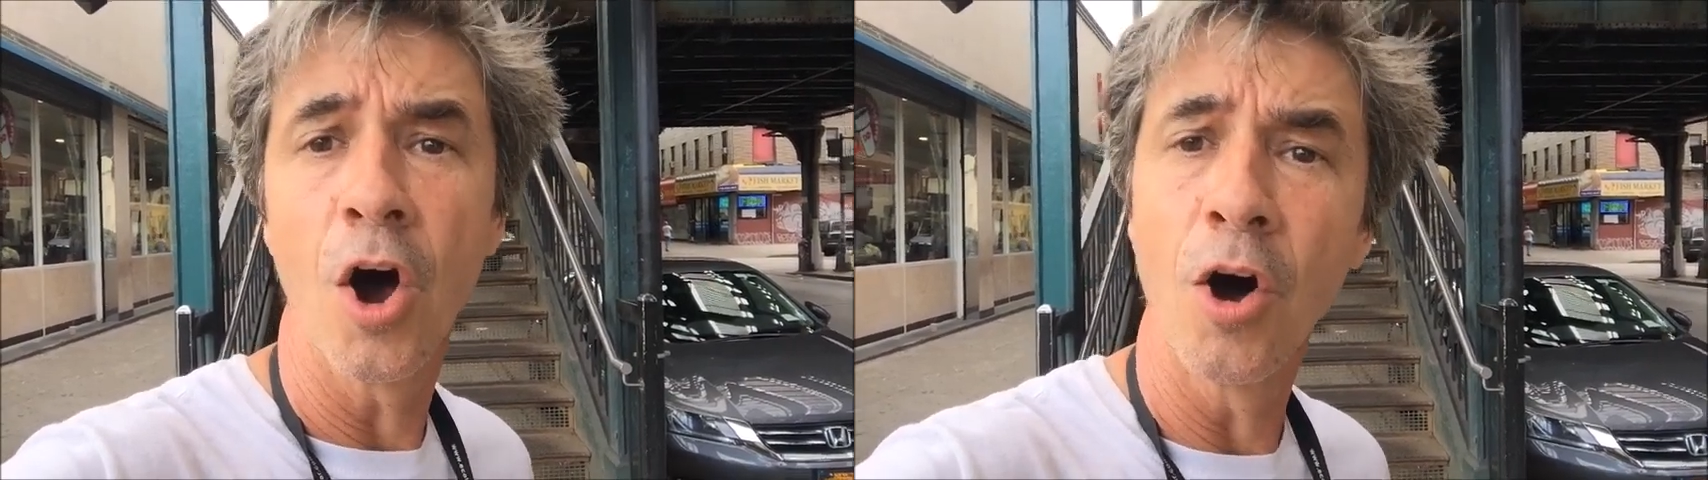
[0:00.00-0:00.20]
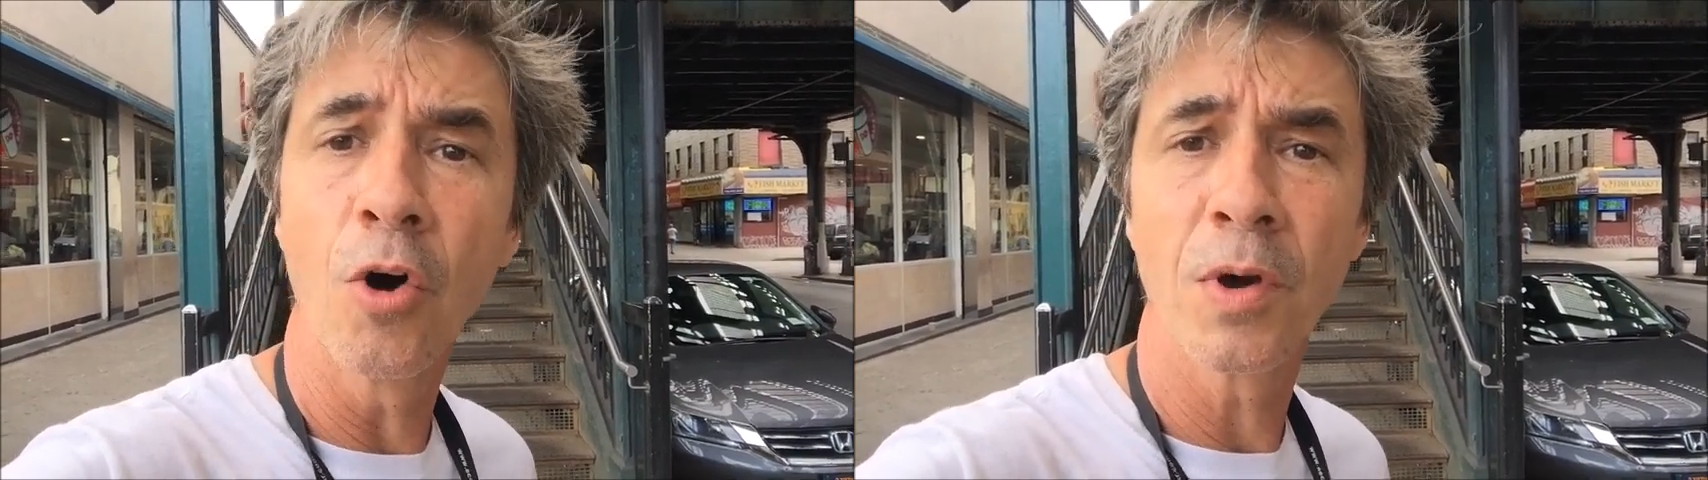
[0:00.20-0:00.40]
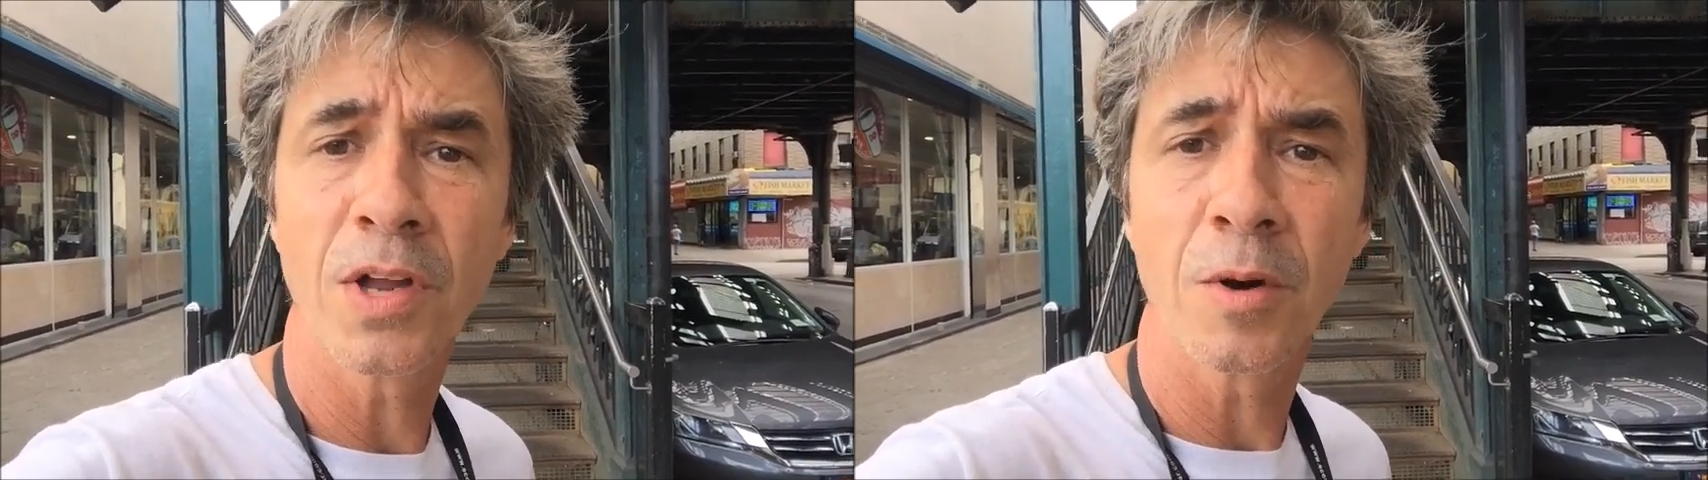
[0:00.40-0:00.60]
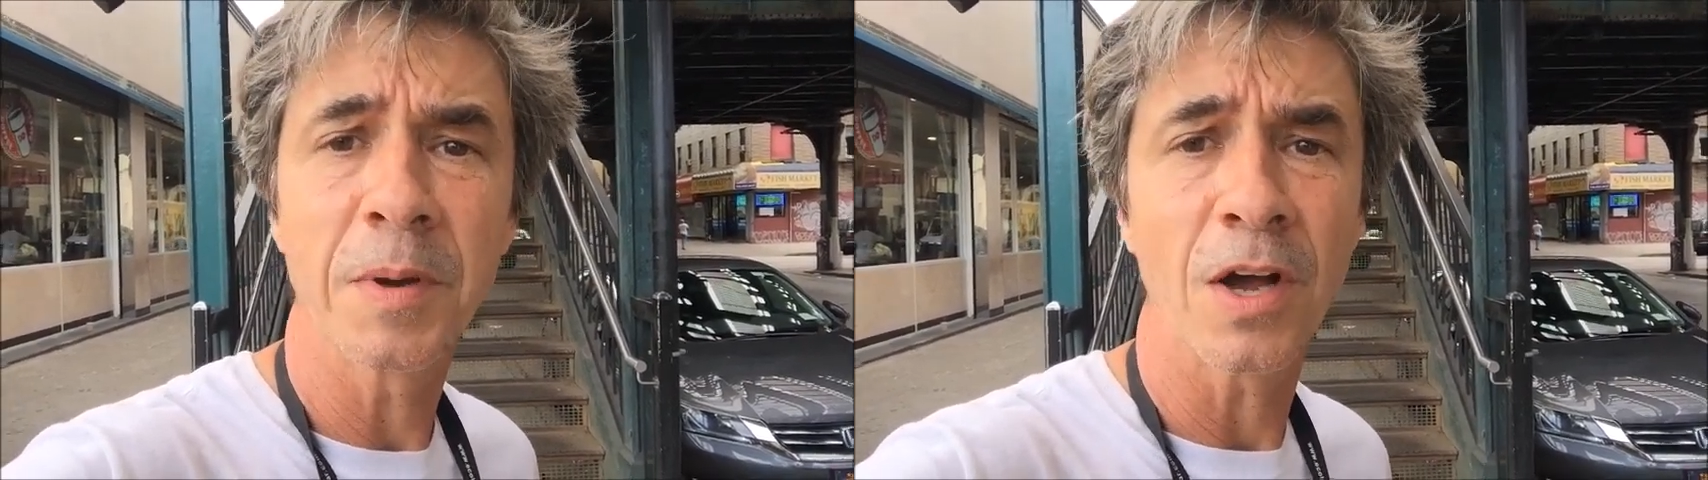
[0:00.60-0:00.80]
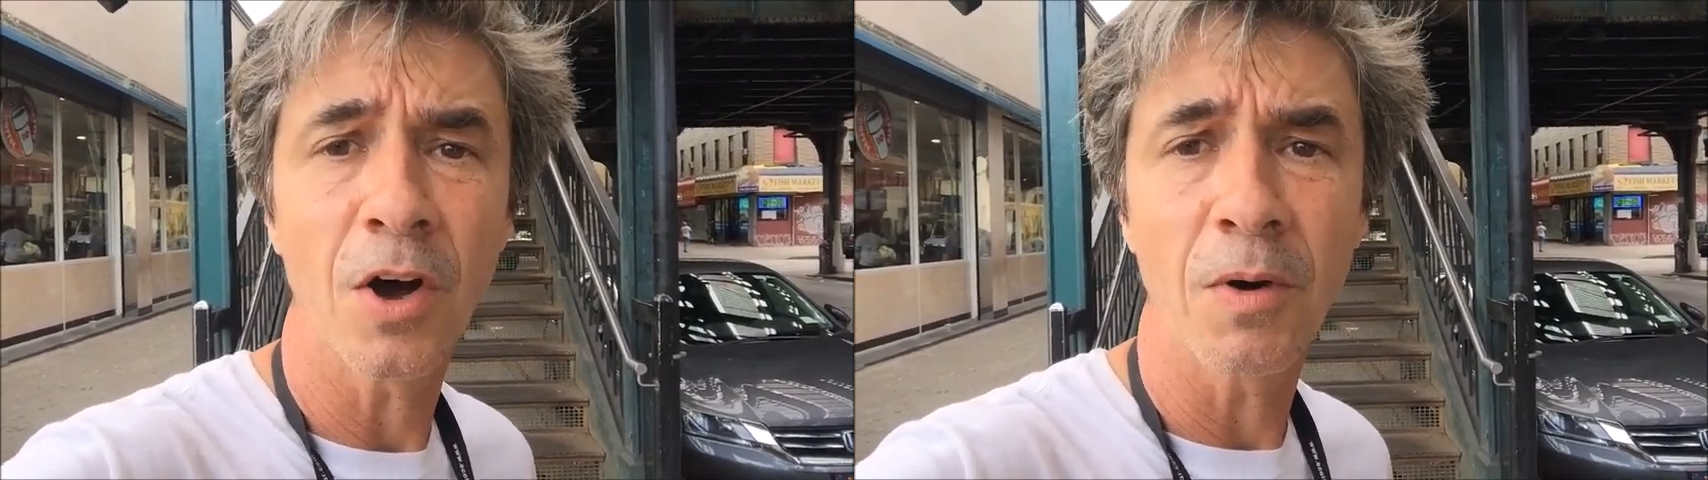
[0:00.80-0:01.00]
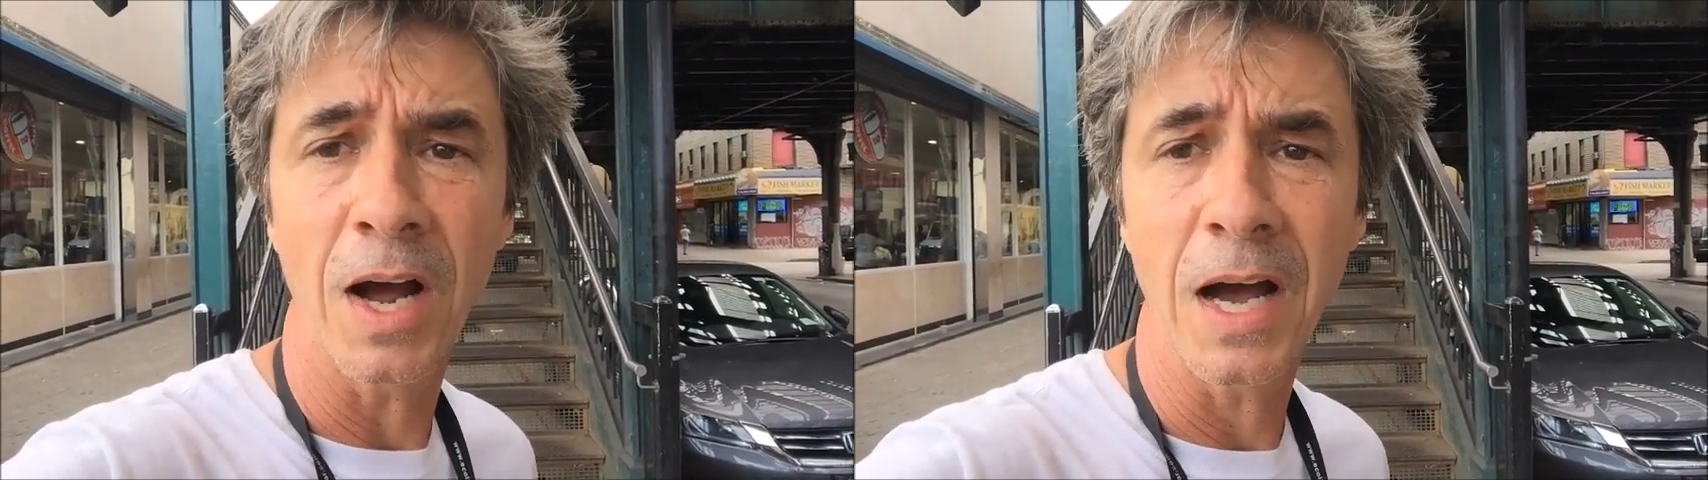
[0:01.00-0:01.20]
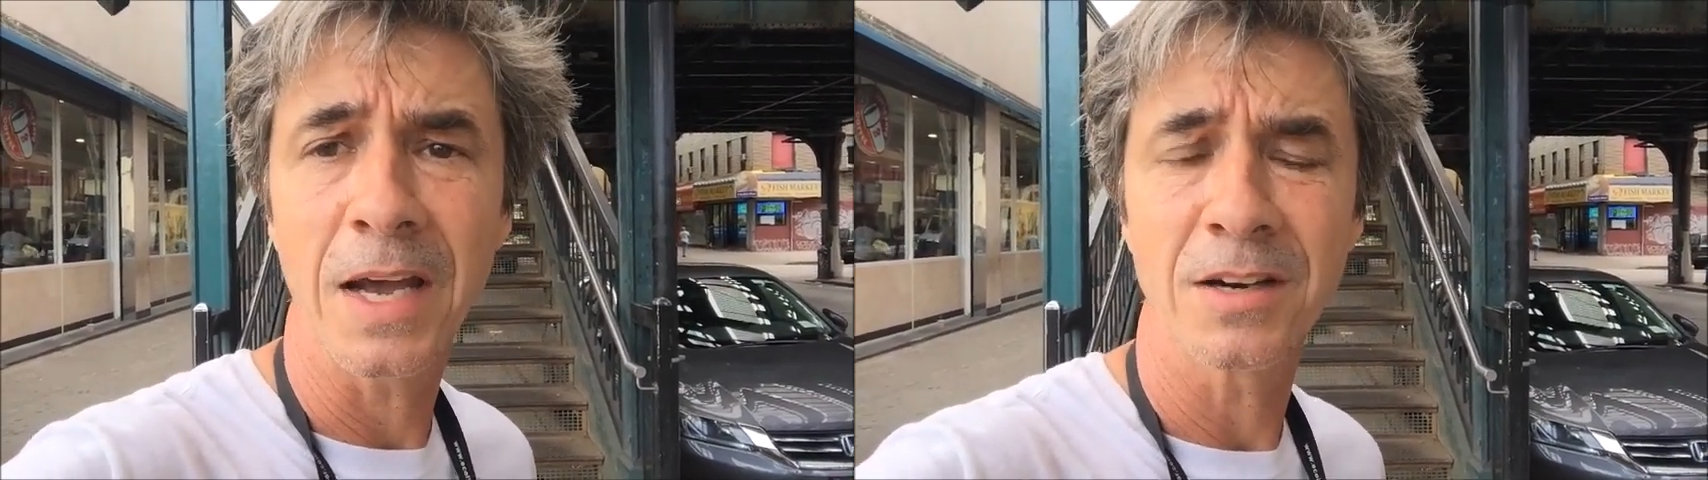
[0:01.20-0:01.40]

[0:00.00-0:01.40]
Oh, it'll be all right